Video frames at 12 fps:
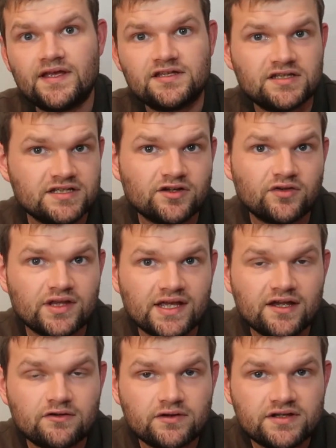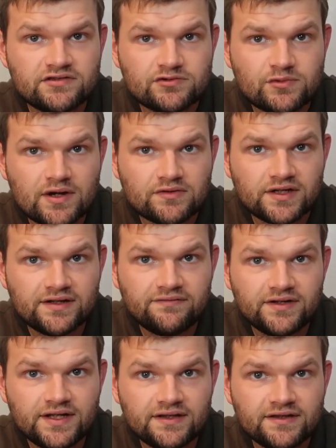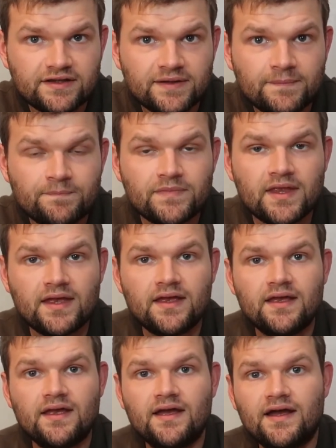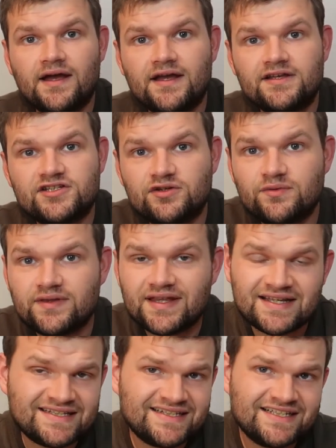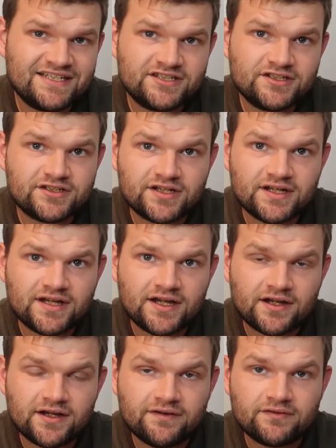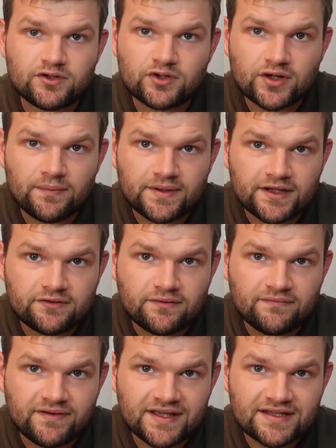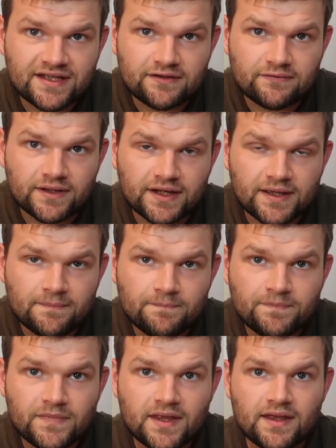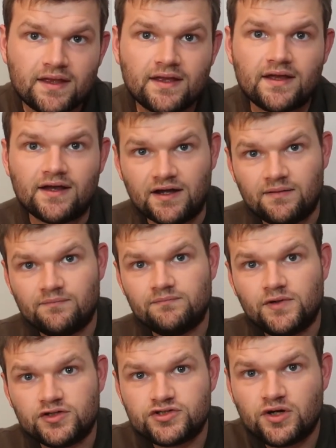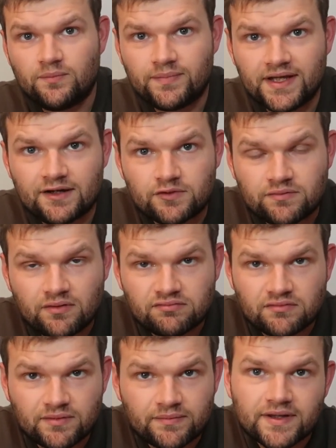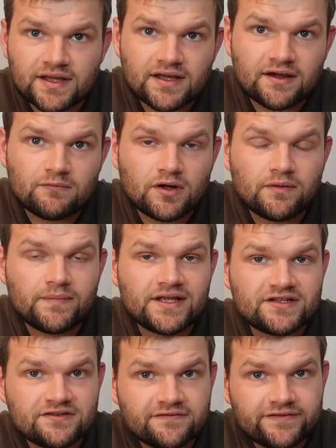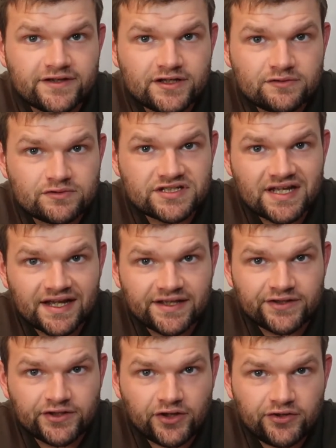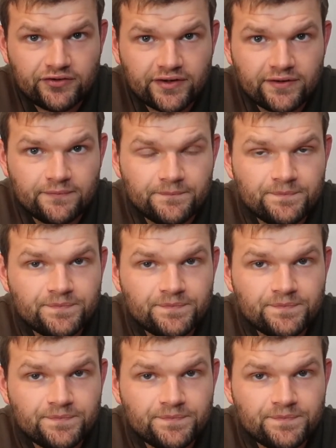It's on the increase as well, the dividends. So that it's just another good company to invest in really. My top pick would probably be what I mentioned first, was Stag Industrial,